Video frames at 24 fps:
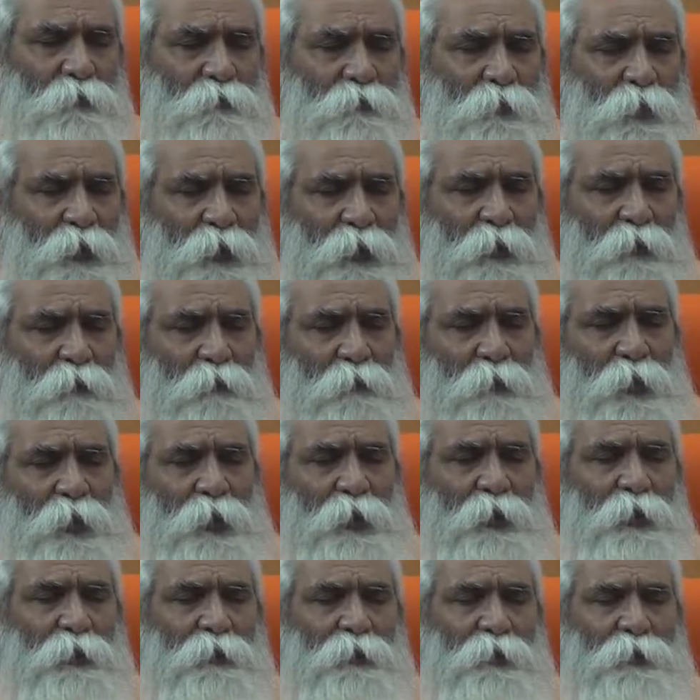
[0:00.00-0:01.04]
we can
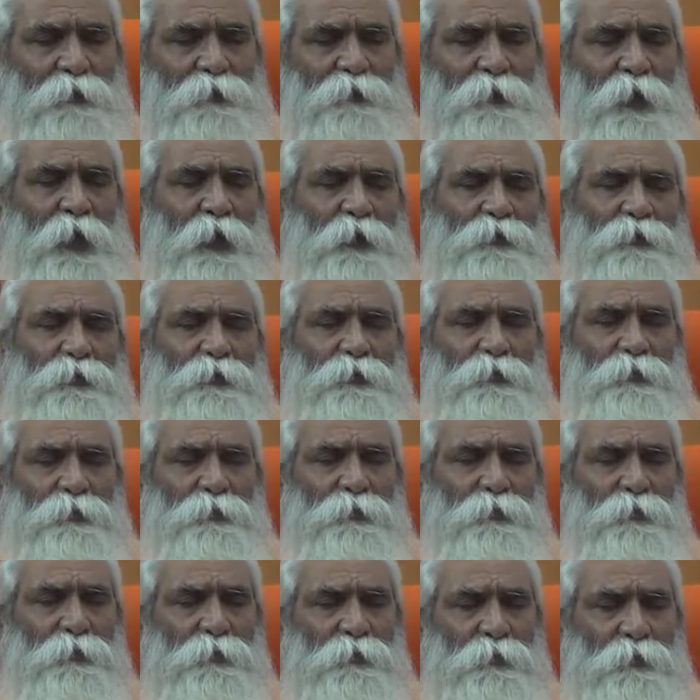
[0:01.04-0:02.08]
make this earth
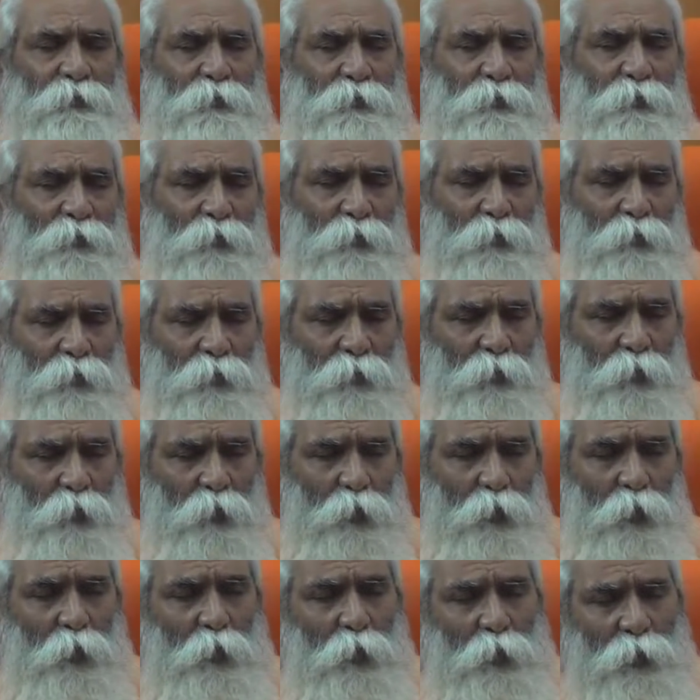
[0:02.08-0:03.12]

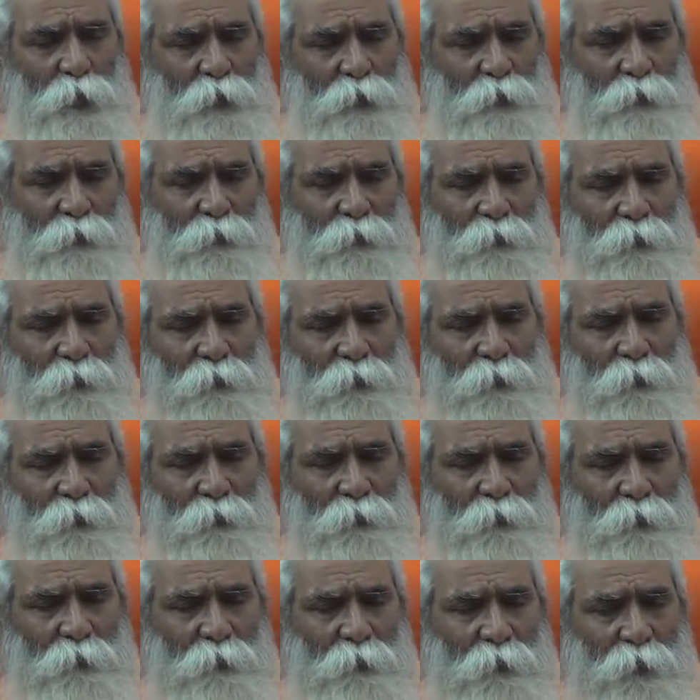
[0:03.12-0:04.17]
cool
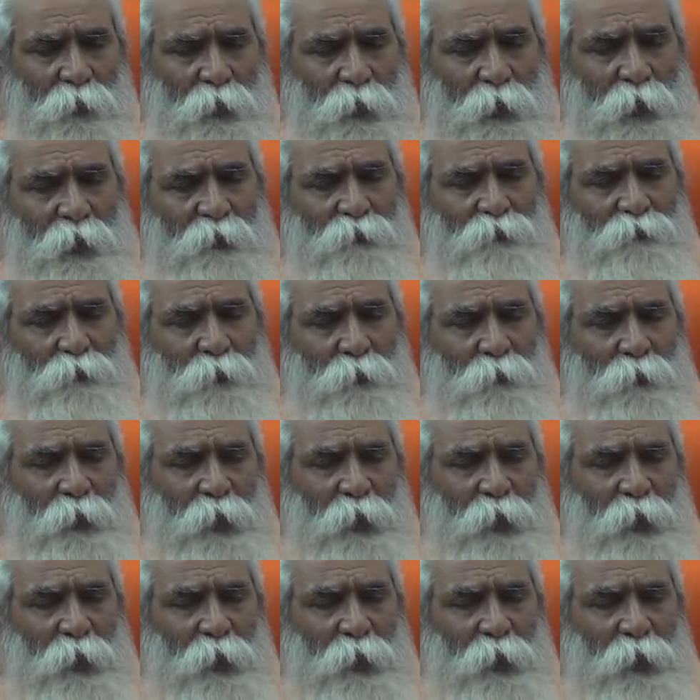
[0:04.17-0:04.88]
as we